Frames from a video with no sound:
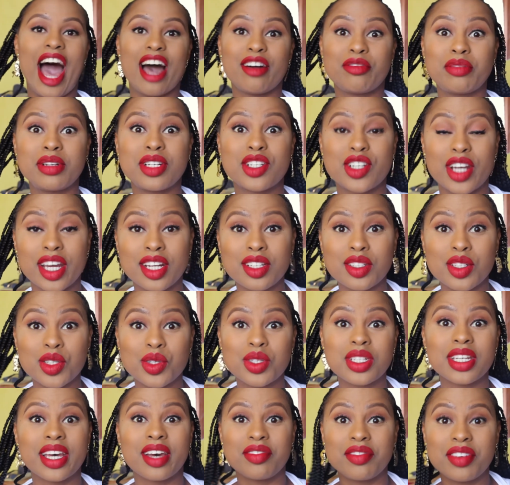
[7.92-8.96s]
I've been trying to
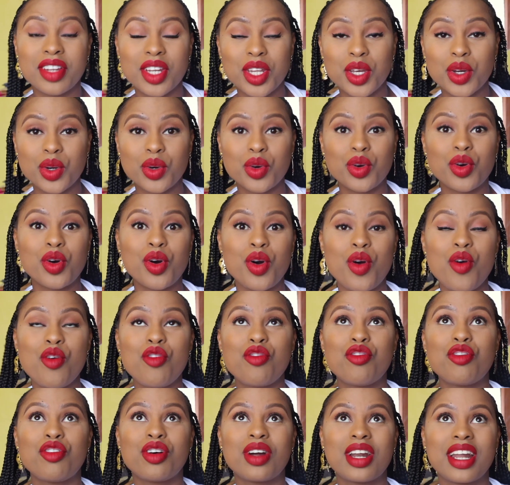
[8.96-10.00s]
shoot a video
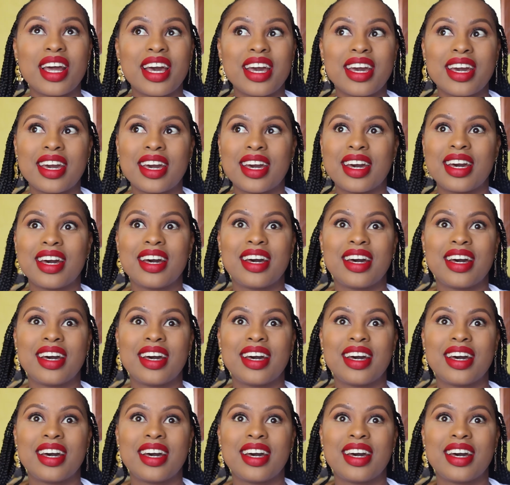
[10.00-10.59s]
for like